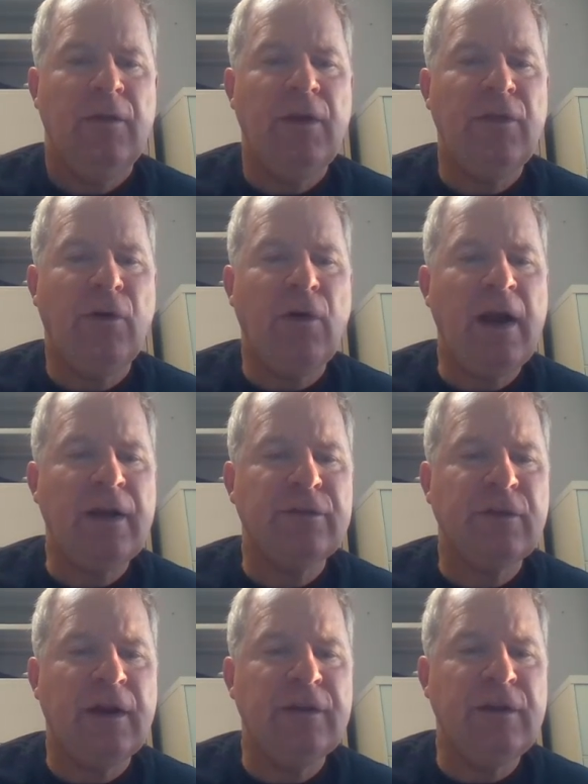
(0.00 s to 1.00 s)
And then the
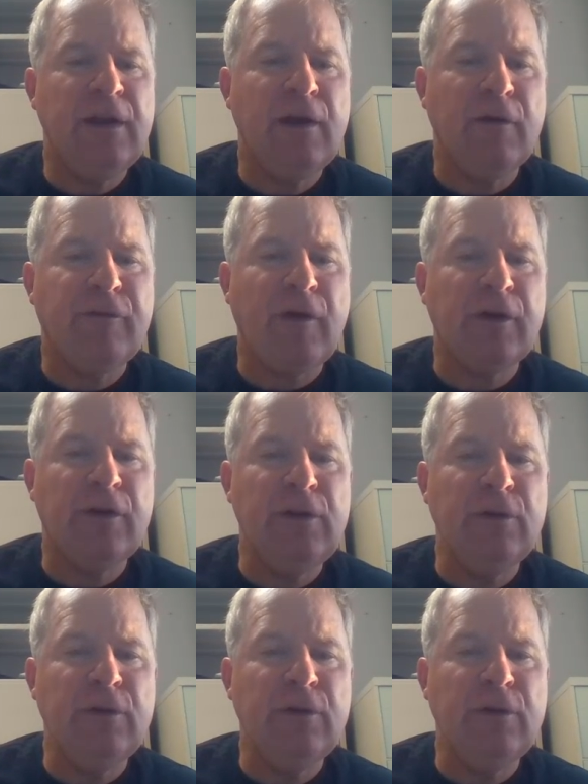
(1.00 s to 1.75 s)
last idea here, finally,